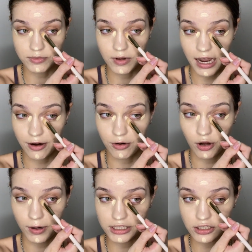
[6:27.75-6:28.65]
I don't
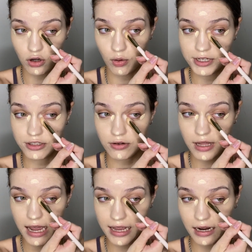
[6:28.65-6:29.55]
know, I just always do
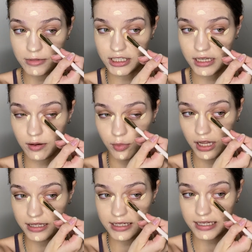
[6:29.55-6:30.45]
that, and I'm just gonna
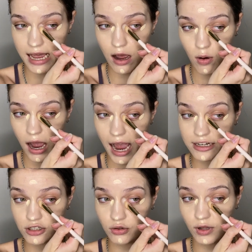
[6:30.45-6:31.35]
blend this out. I
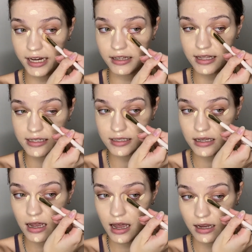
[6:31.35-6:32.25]
do like this
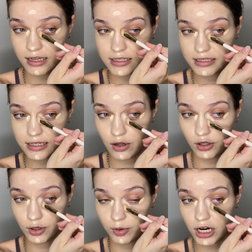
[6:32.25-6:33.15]

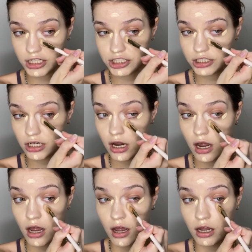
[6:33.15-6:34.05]
concealer brush,
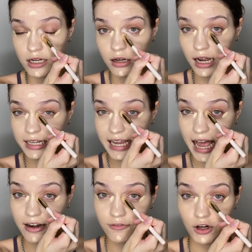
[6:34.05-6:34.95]

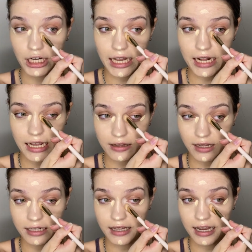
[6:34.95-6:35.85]
again, for getting in
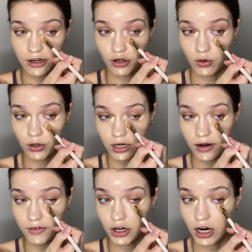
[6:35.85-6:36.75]
like the inner corner
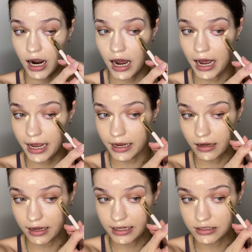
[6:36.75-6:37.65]
of your
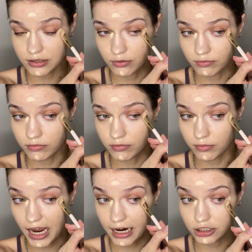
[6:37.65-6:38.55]
eye. It's
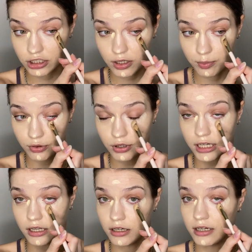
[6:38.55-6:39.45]
actually a pretty
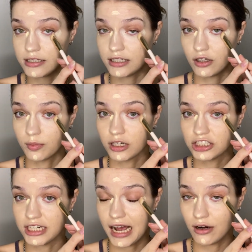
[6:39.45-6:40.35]
good concealer brush,
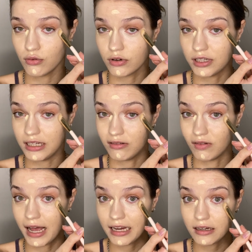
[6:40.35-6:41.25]
and I don't really
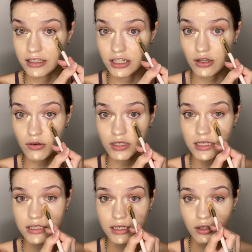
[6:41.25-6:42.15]
like to use
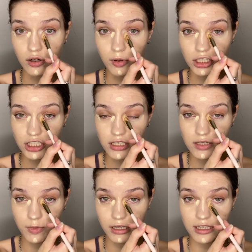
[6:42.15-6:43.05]
concealer brushes,
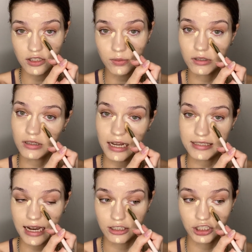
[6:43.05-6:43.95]
but this one is
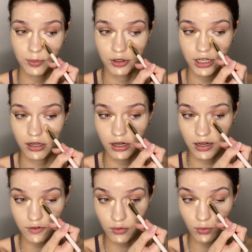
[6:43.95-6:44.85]
actually pretty good
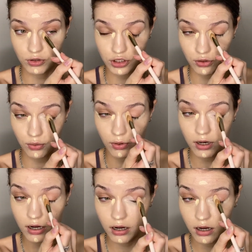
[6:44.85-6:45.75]
if you do
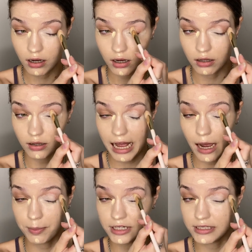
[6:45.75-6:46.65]

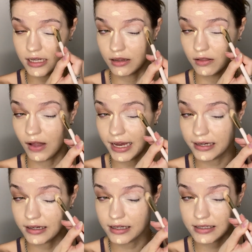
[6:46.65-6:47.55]
happen to
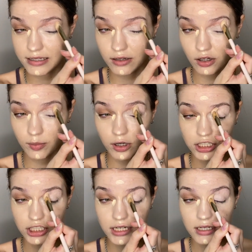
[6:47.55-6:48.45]
like concealer
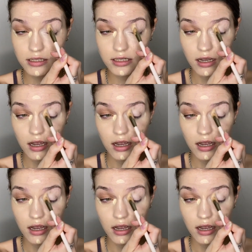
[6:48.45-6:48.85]
brushes.